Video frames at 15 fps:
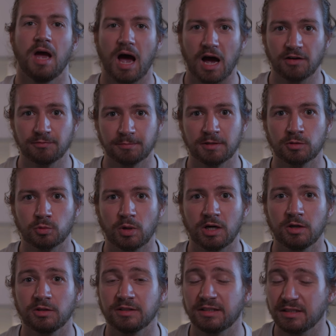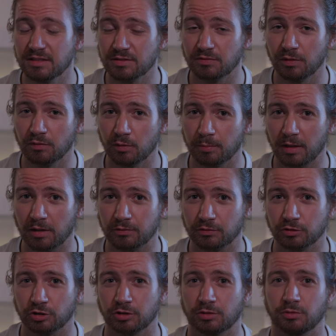I've been wearing these
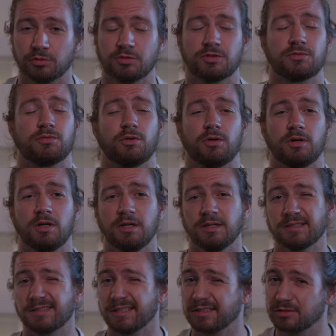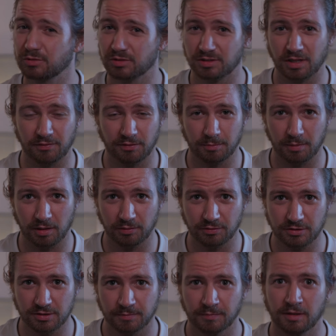Vivobarefoot shoes for 6 to 7
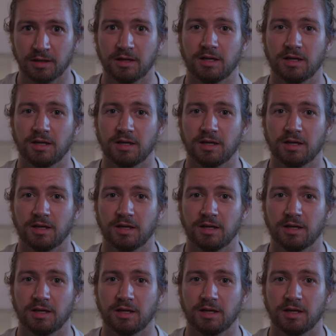months,